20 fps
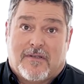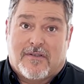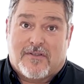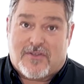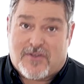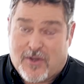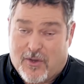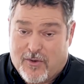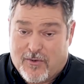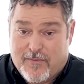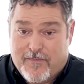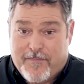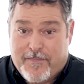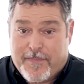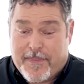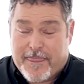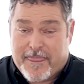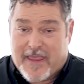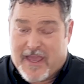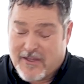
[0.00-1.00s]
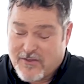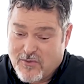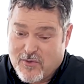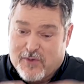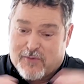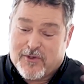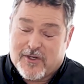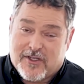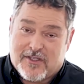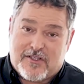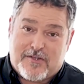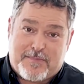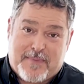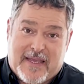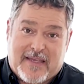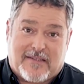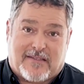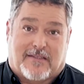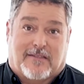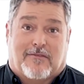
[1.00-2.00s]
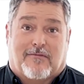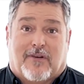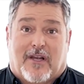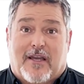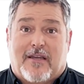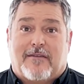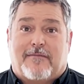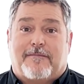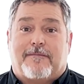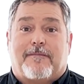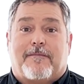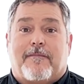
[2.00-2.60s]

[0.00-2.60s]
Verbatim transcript: So that's what we're expecting, right?